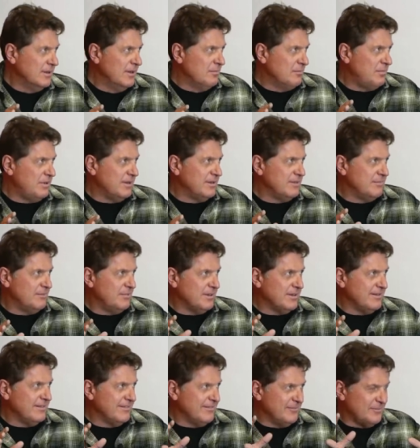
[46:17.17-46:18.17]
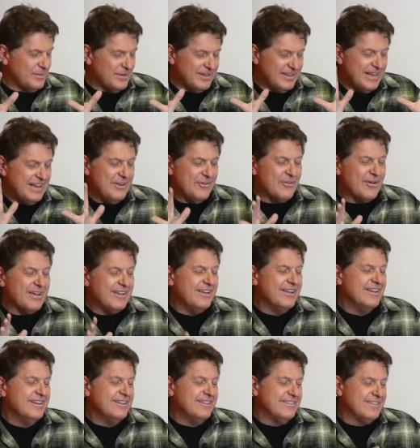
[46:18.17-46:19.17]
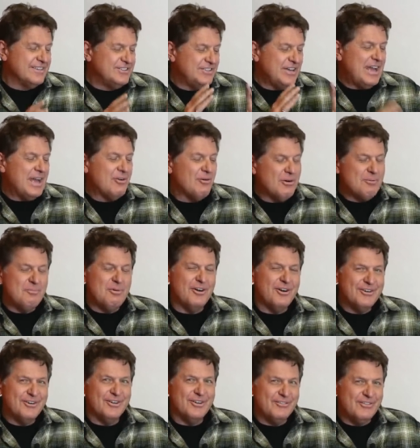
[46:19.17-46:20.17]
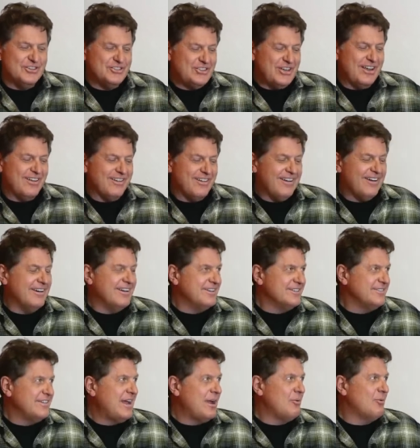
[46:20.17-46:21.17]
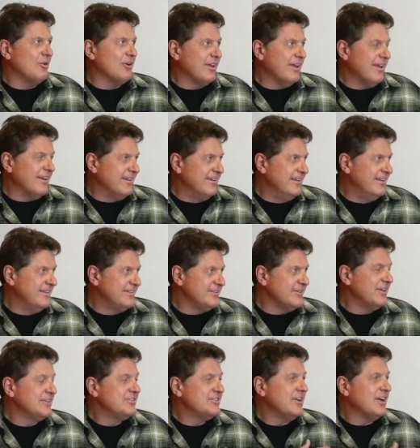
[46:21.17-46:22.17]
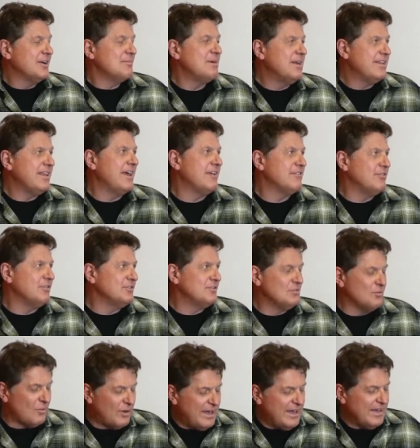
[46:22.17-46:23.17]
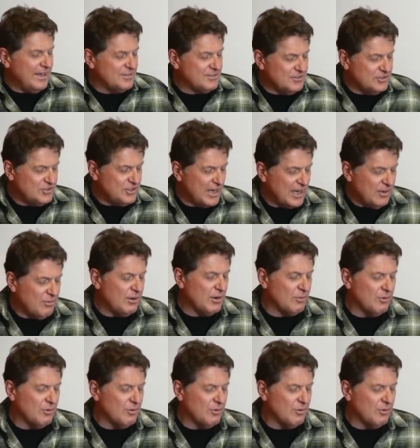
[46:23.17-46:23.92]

but but but anyway the Jaguar part of the JLR is not working. So let's talk about that first. Okay, Why no, isn't Jaguar